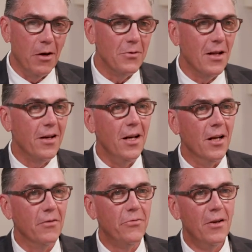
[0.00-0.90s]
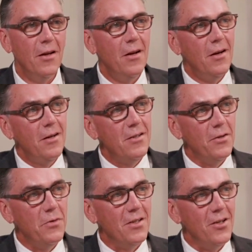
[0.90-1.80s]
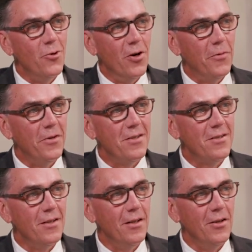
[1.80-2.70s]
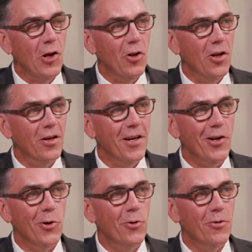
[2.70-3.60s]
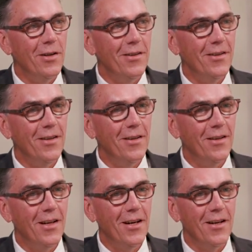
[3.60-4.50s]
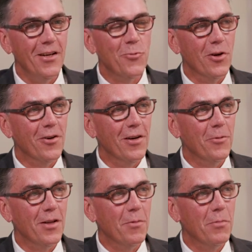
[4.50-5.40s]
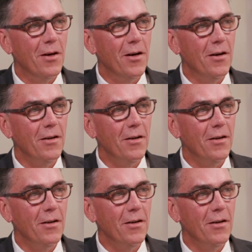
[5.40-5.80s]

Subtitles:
was lucky enough to visit your office not long ago and had a nice walk around with Ambar,